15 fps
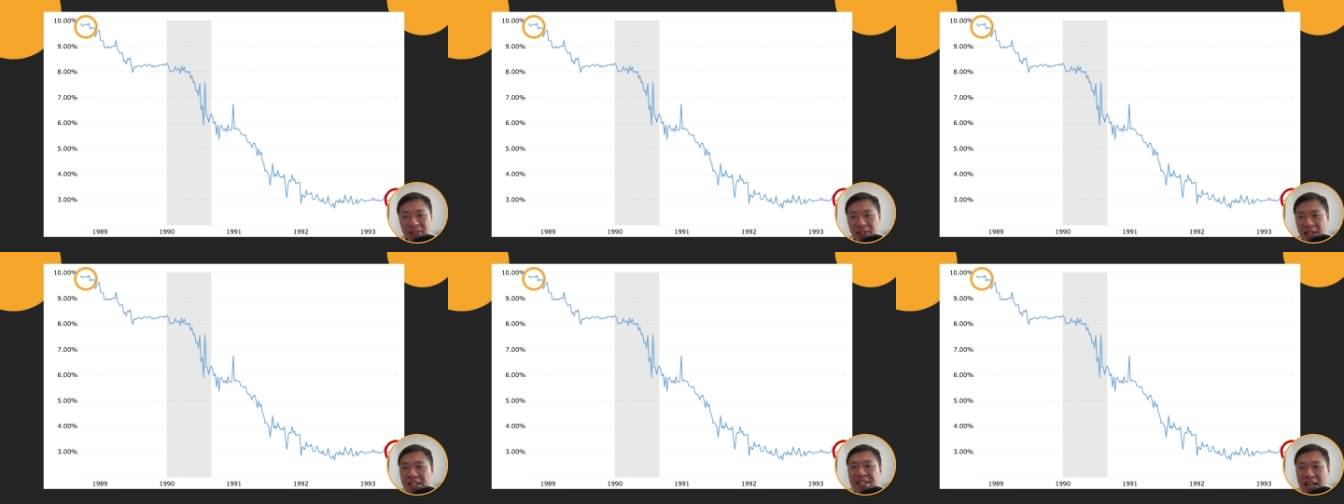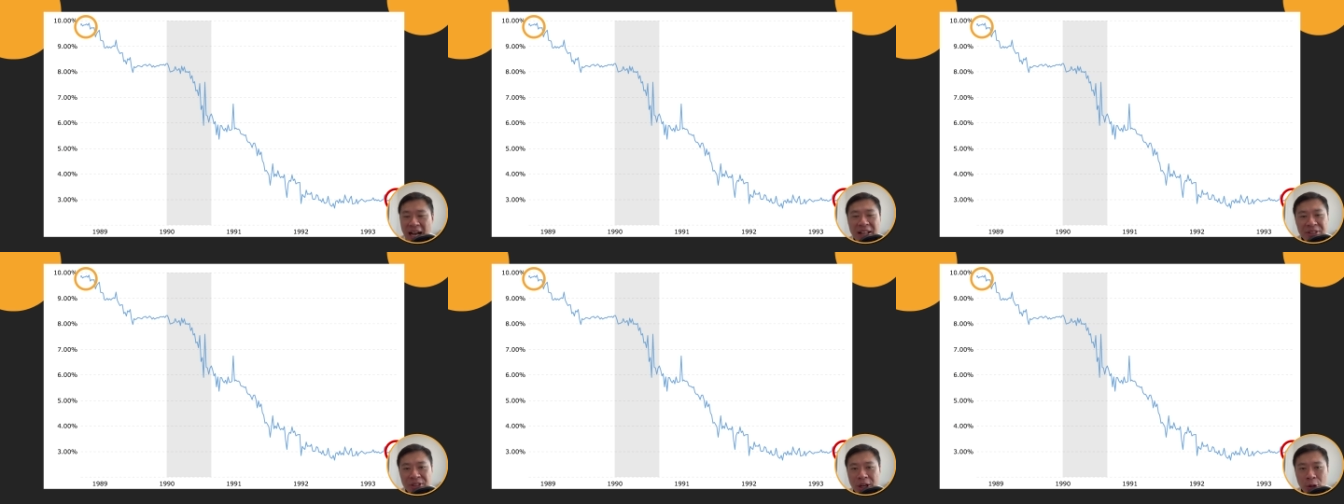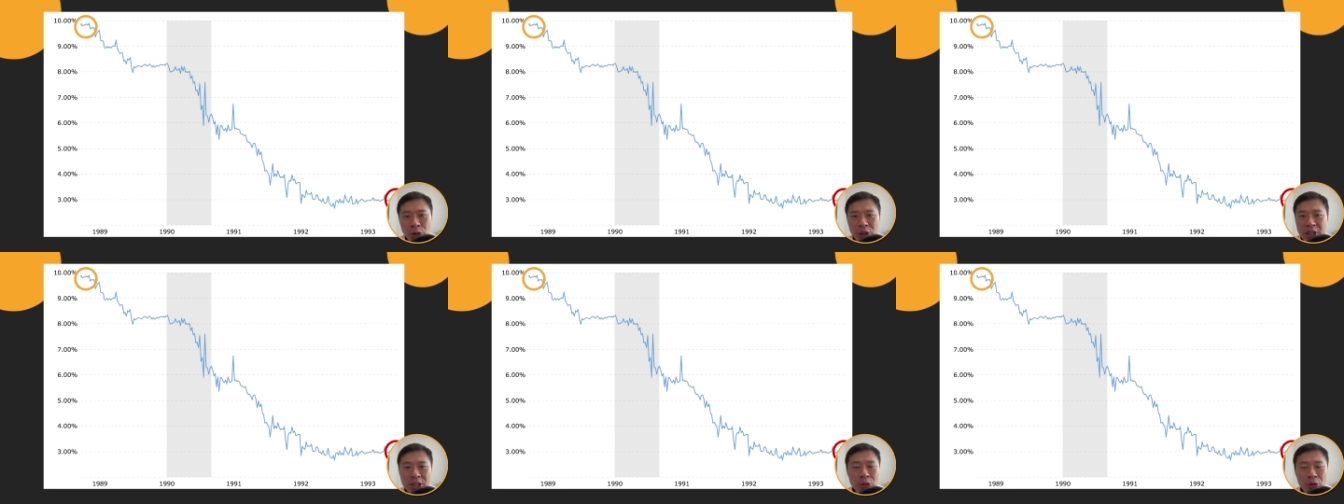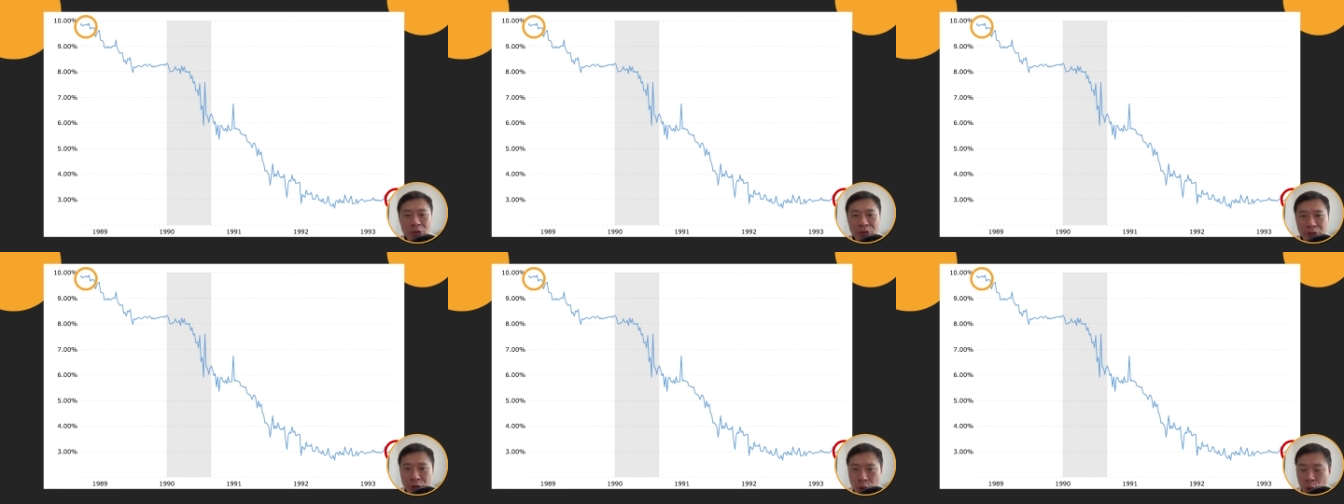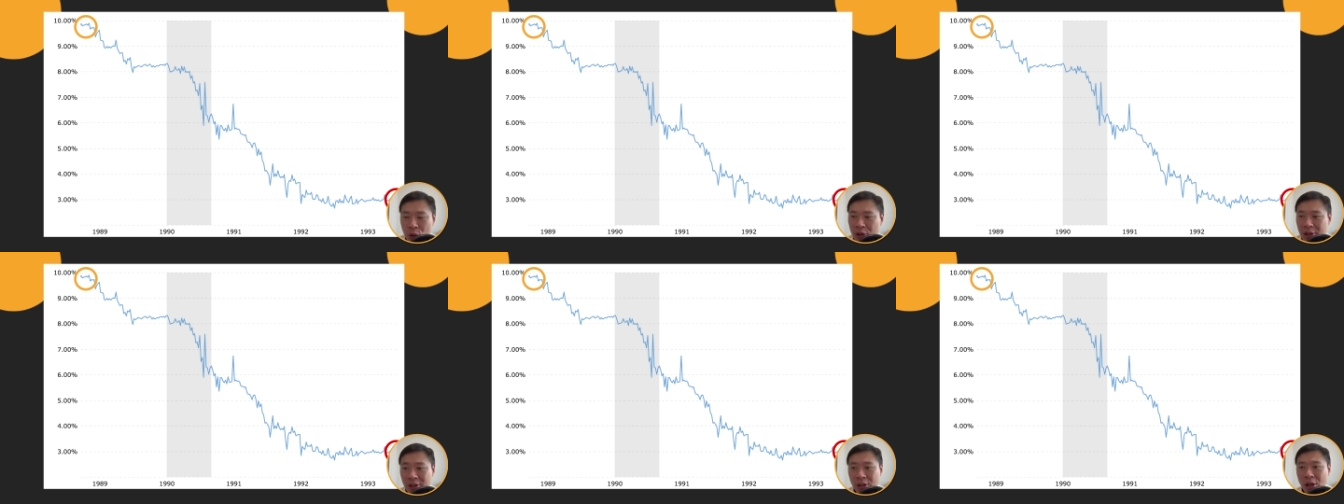It is undoubtedly going to
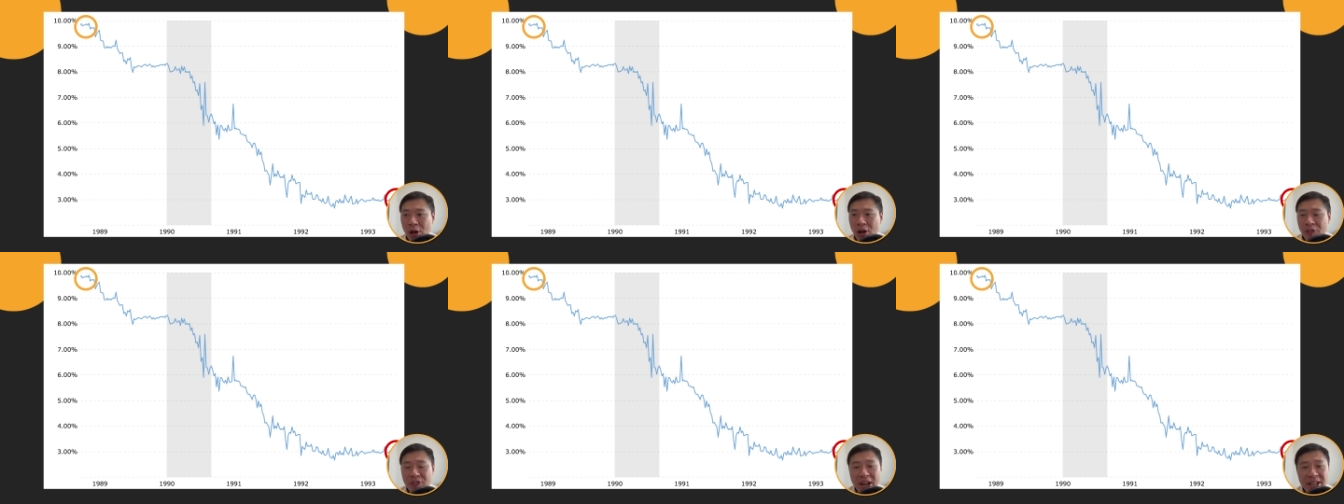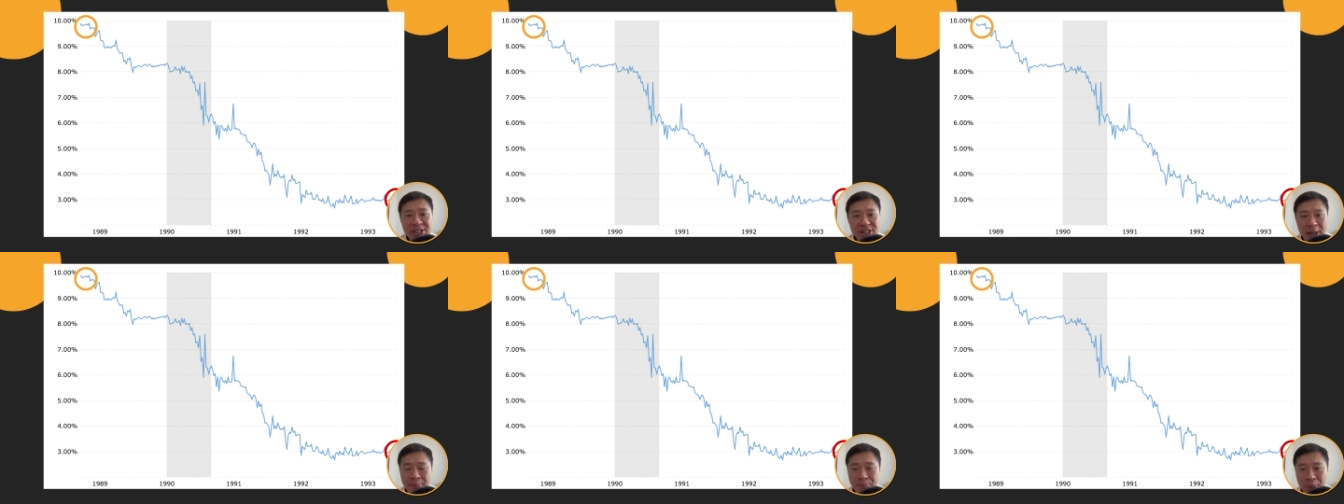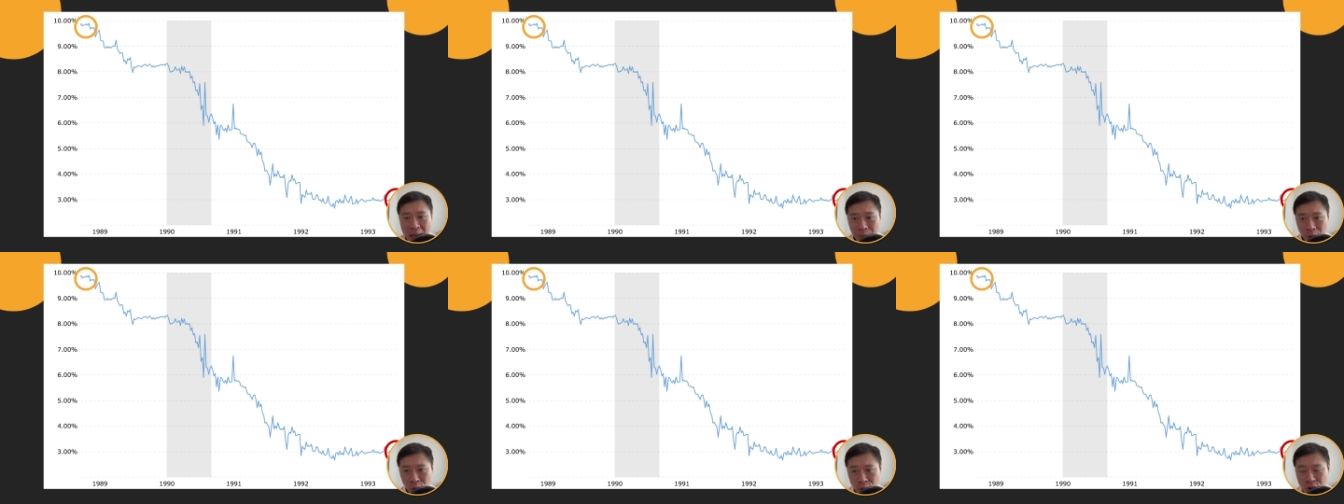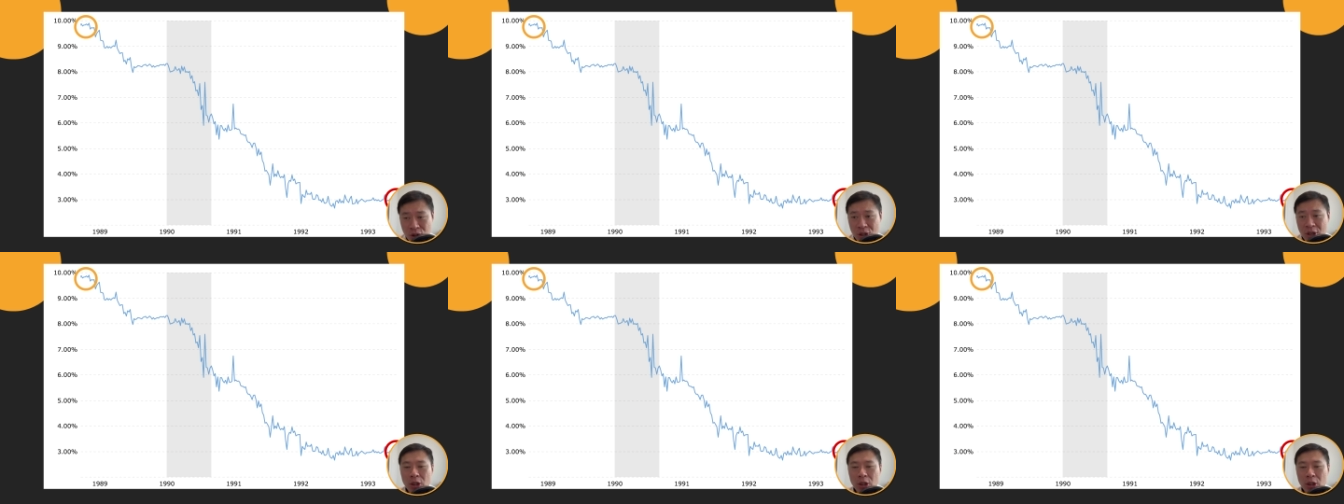fuel a lot of asset bubbles,